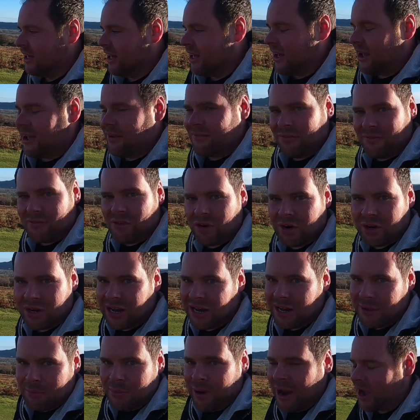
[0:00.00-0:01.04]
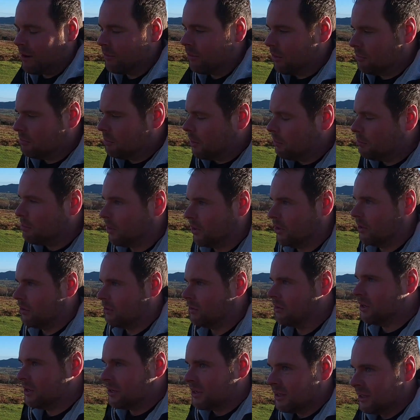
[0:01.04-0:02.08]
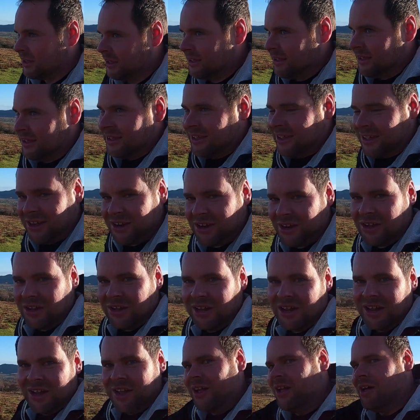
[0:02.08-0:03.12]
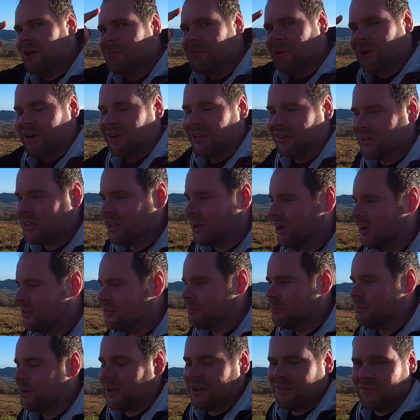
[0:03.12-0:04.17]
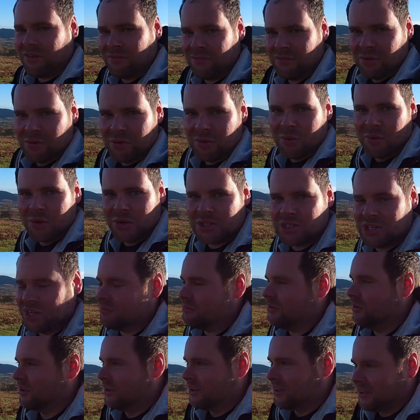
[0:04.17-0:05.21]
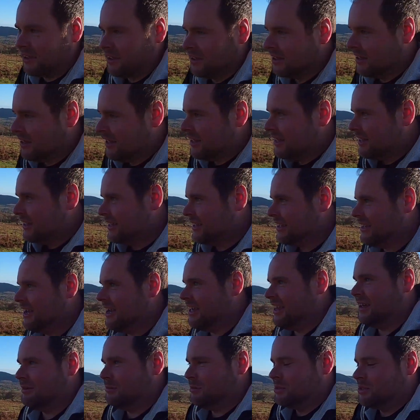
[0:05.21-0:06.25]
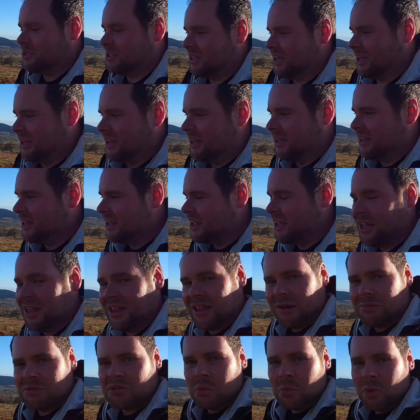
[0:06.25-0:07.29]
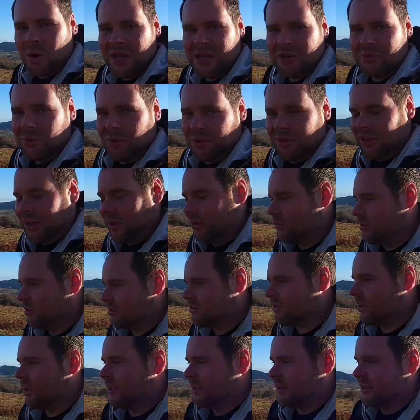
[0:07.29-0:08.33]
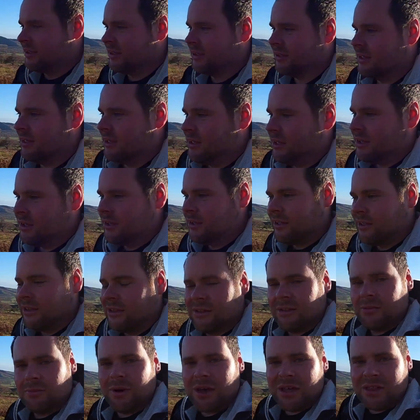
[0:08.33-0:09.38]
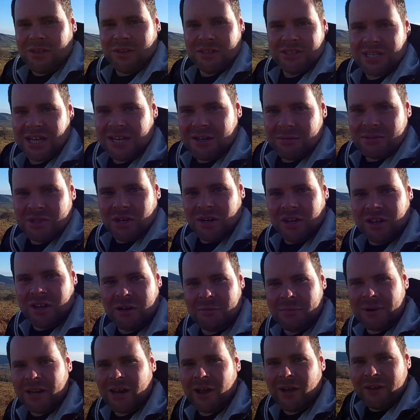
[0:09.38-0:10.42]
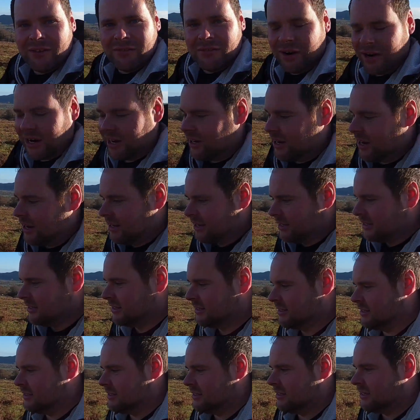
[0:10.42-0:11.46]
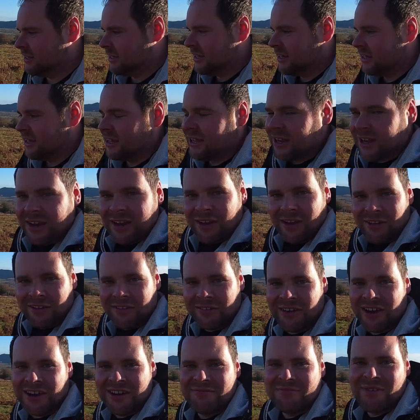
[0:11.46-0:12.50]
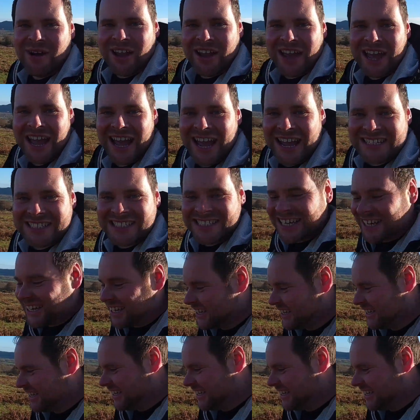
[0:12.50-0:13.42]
If I've got a clip now, I'll put it on. And I'll put a little card up here if ever you want to watch it. But yeah, that was a weird one, that was. The weather said it was only going to be light rain. Light rain, my ass.